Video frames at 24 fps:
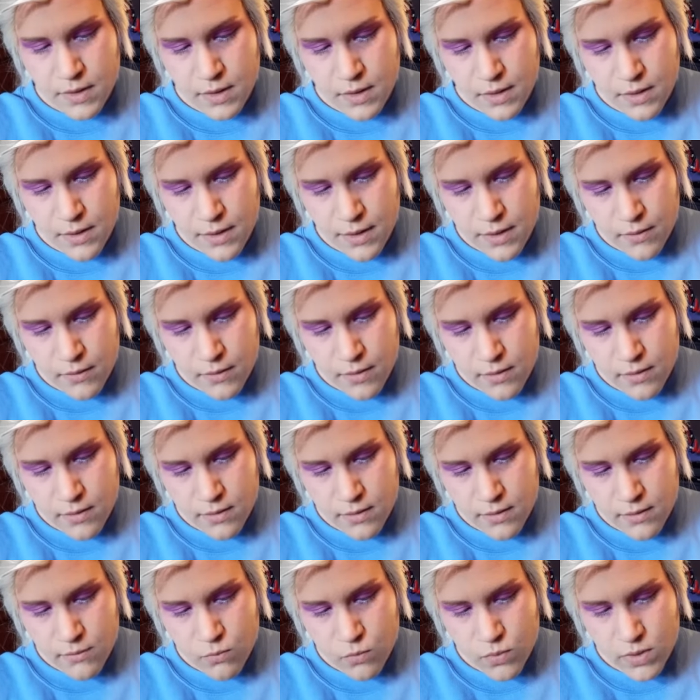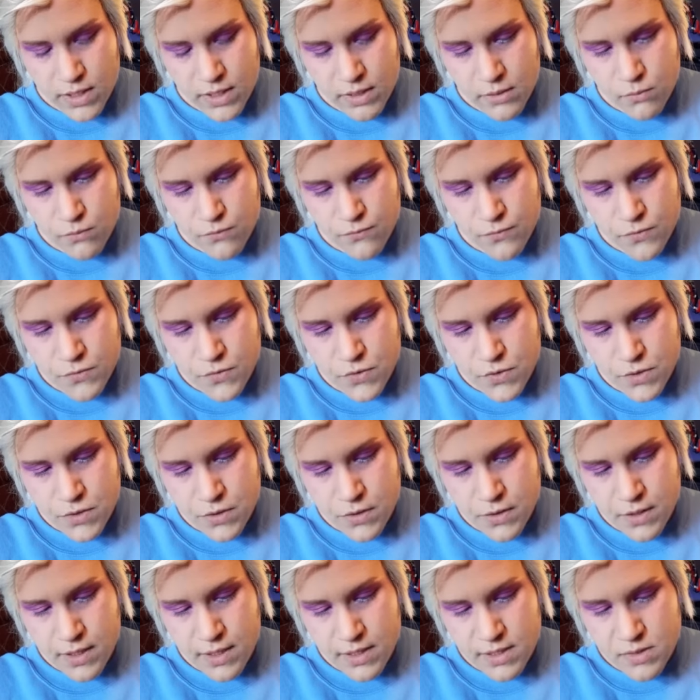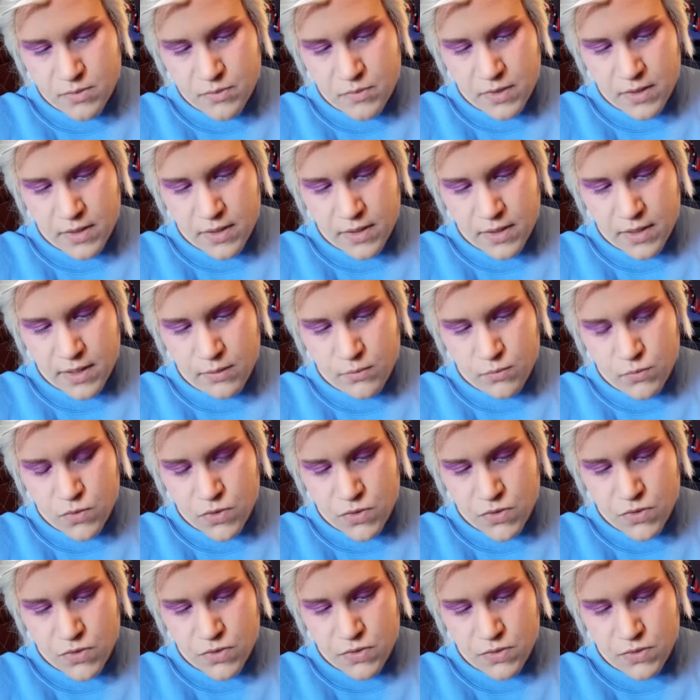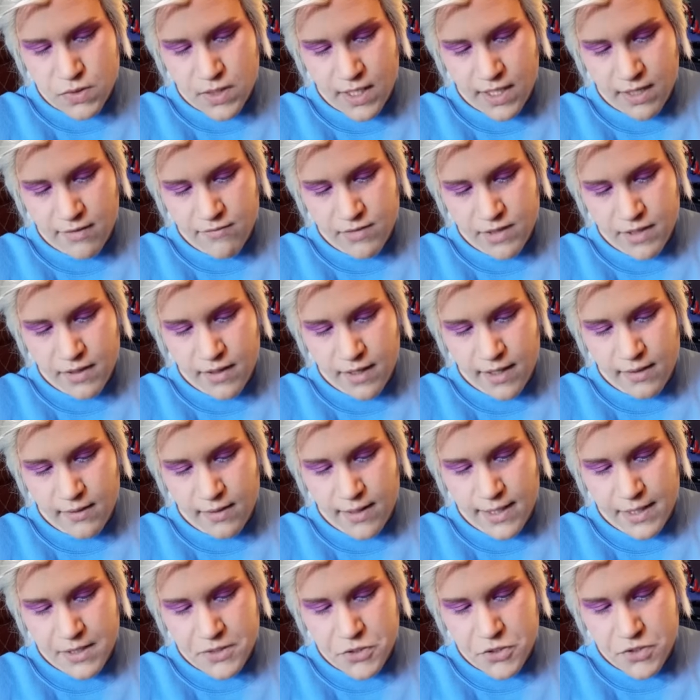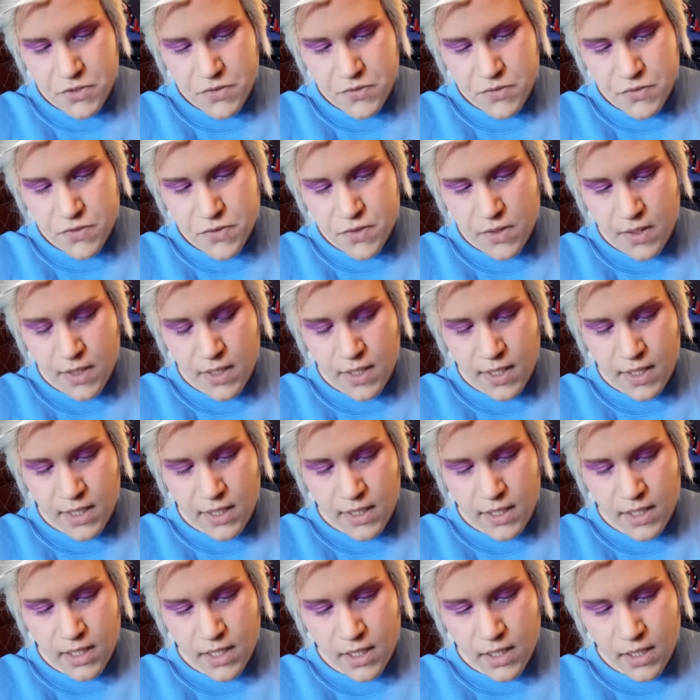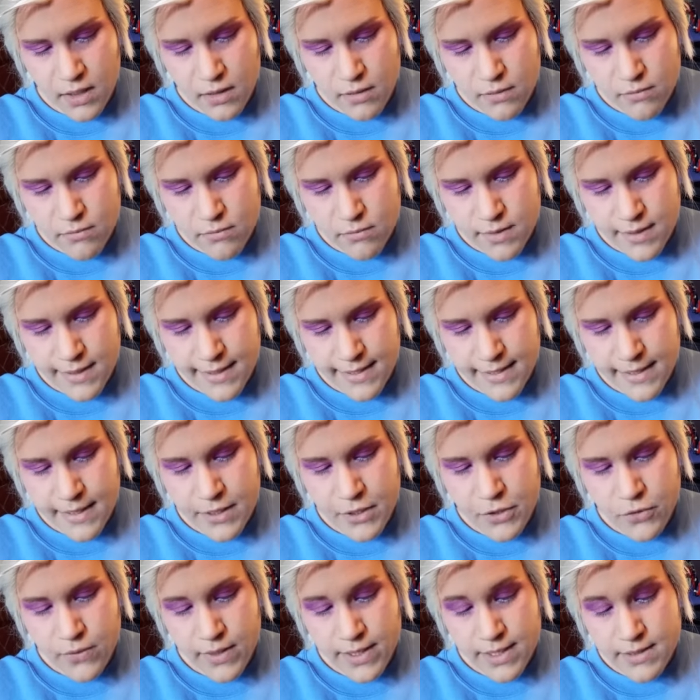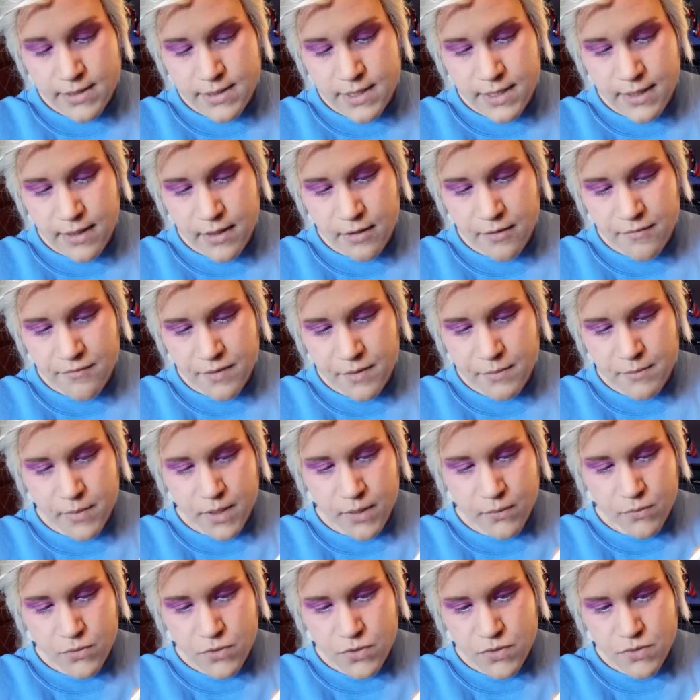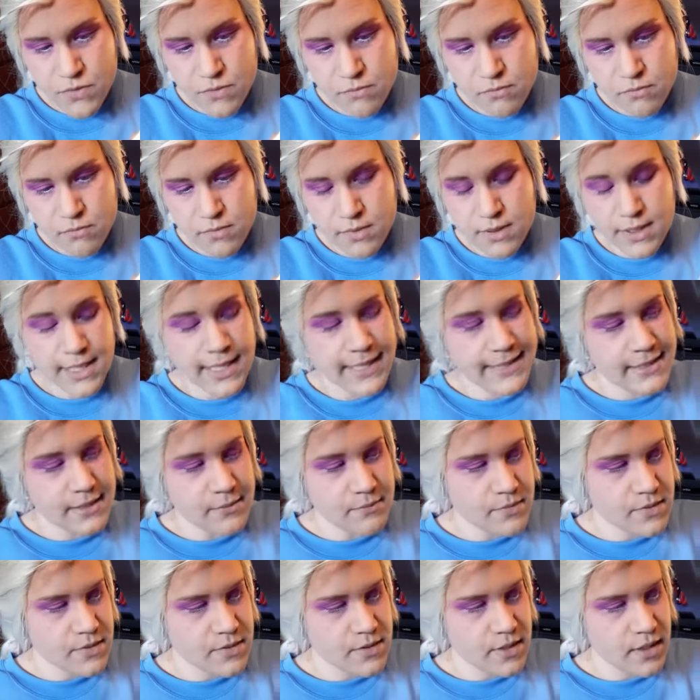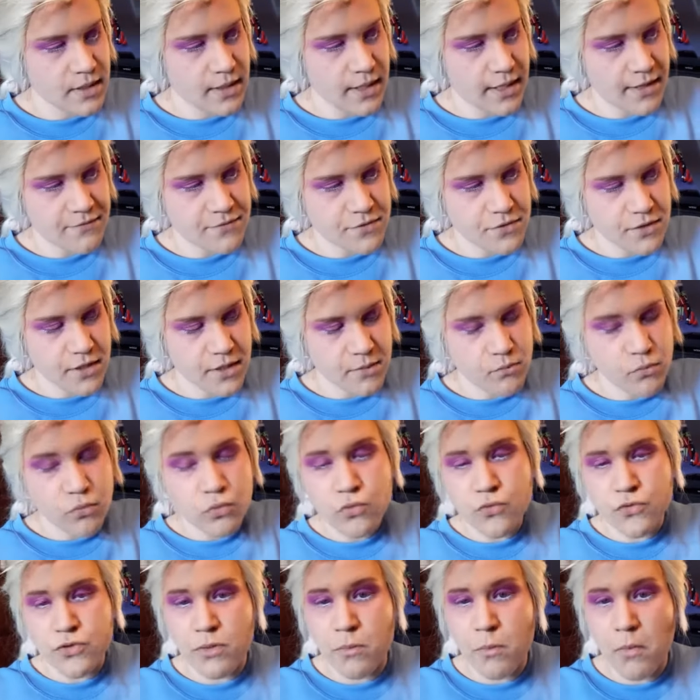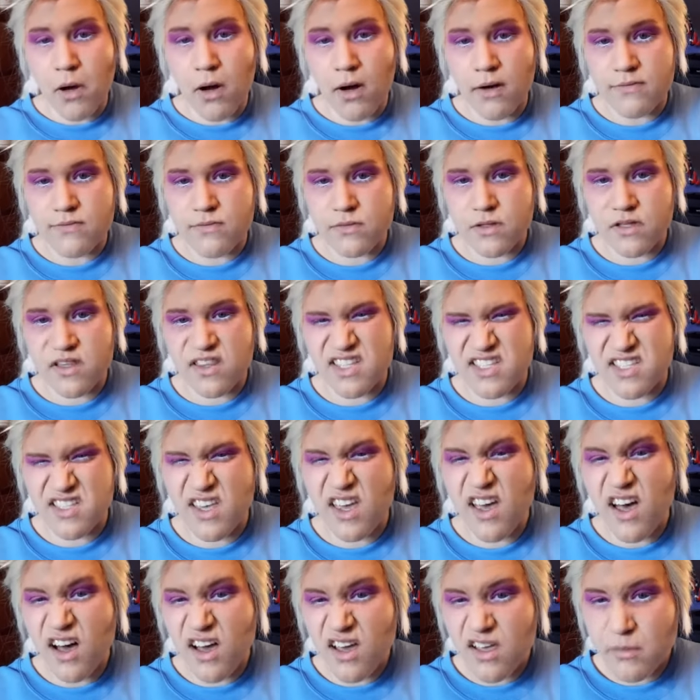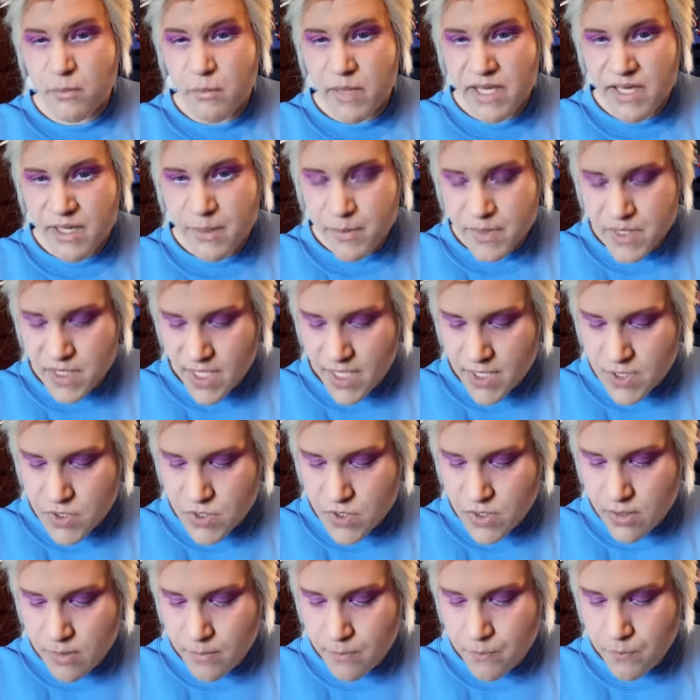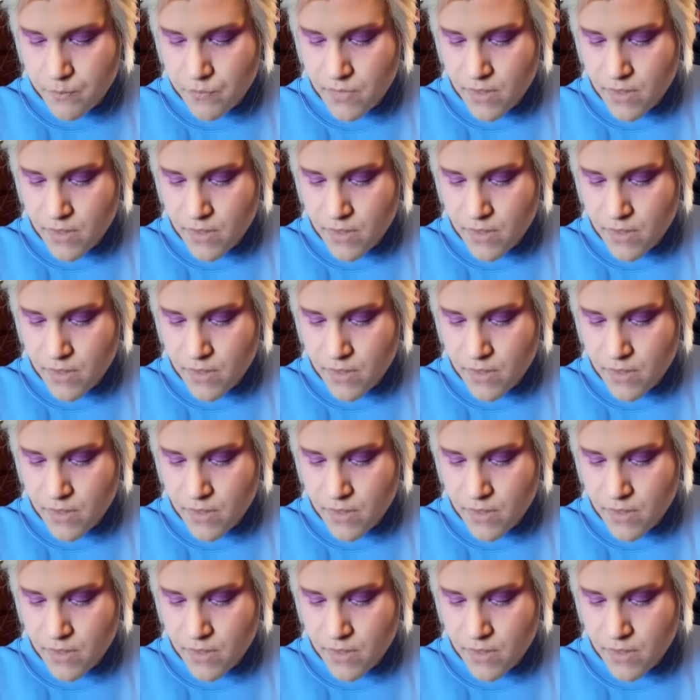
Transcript: Now, when I first started cosplaying, I would just have like eyelashes, and I didn't know how to take care of them. I would just let them sit after I'd pulled them off with all this gunk and makeup attached to them.